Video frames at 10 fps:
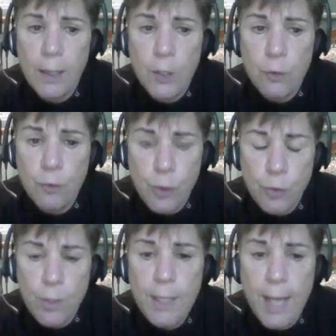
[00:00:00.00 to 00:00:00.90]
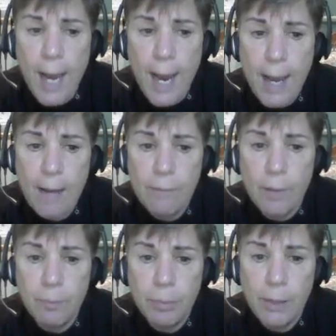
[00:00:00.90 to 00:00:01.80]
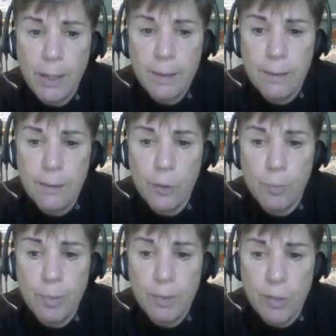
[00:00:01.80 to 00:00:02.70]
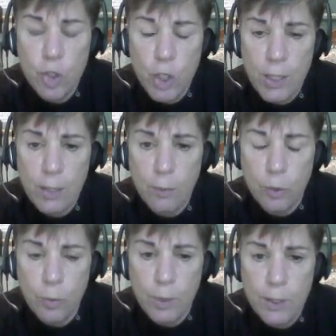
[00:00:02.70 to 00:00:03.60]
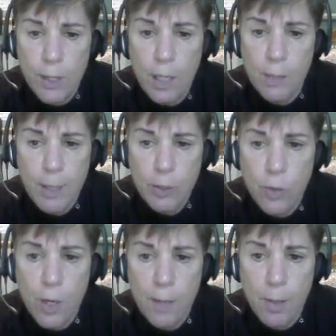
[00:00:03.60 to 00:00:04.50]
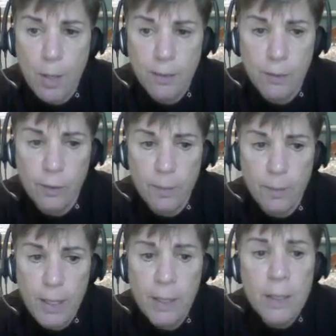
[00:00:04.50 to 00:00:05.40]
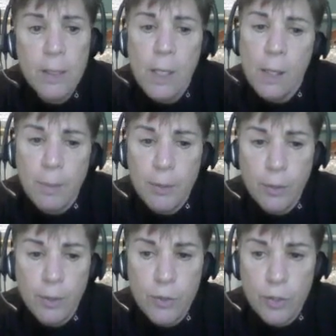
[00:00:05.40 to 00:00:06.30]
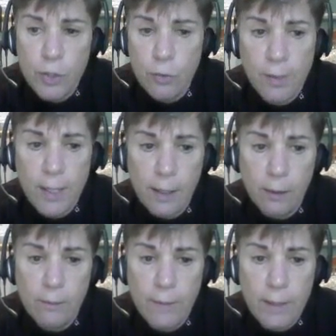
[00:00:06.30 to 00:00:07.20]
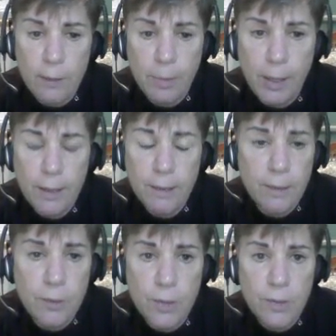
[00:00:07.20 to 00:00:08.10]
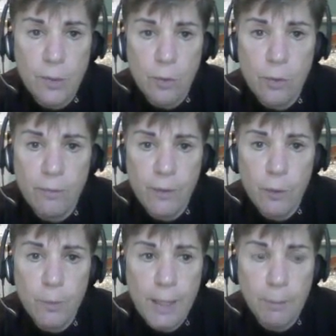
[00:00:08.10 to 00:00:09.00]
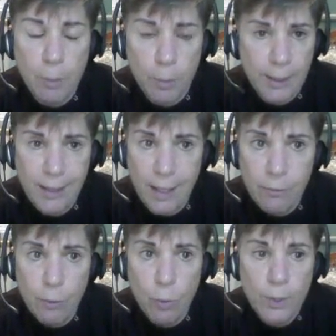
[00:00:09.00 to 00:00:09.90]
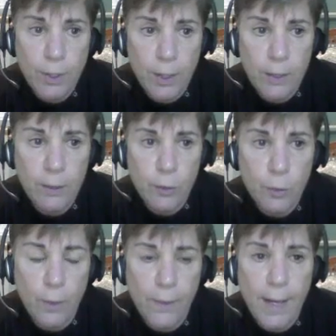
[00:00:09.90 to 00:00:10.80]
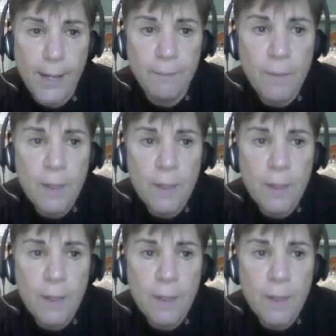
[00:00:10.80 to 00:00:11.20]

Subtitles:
you do need to have a place to position it, which we're going to talk about tripods here in a minute. But you could just use an elevated place and just start filming. But we're going to cover what you need to do on that.